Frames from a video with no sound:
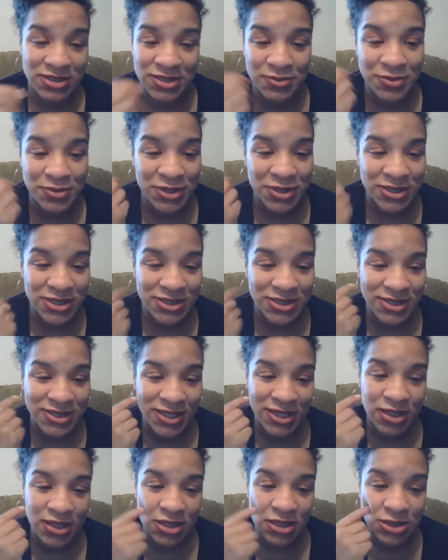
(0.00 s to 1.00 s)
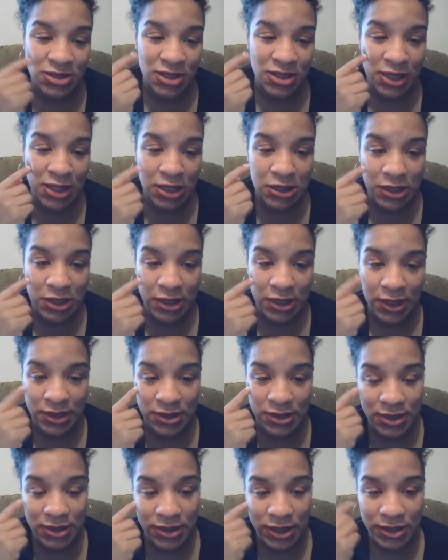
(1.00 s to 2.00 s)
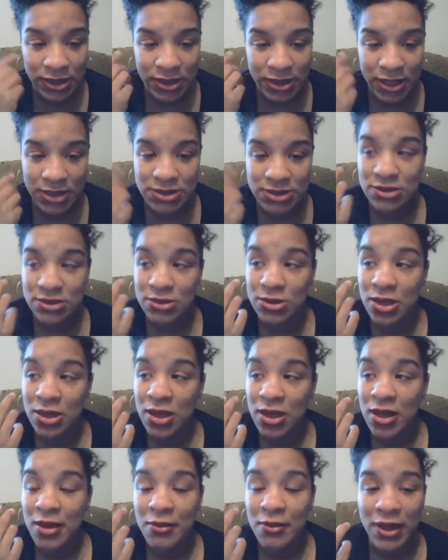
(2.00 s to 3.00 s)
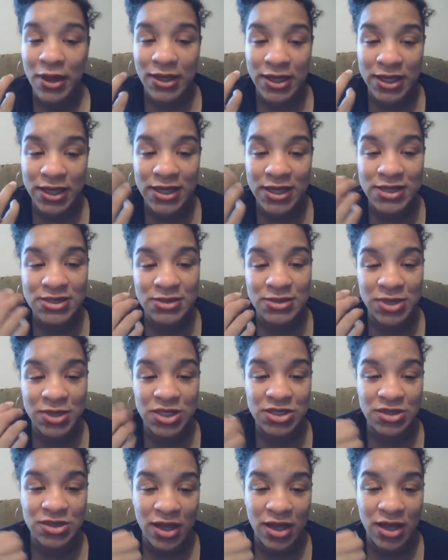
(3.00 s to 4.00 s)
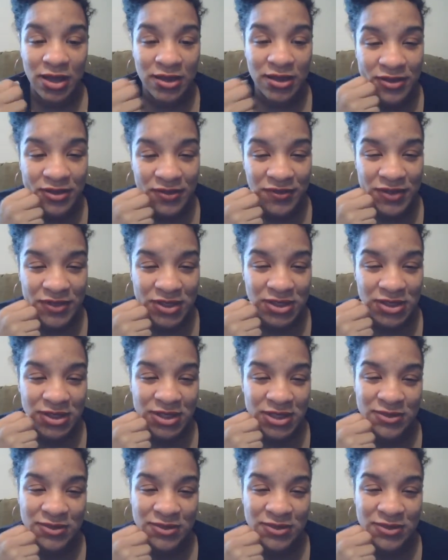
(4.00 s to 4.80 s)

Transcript: she put this thing and she kind of like did like that to my legs to make sure I couldn't feel it.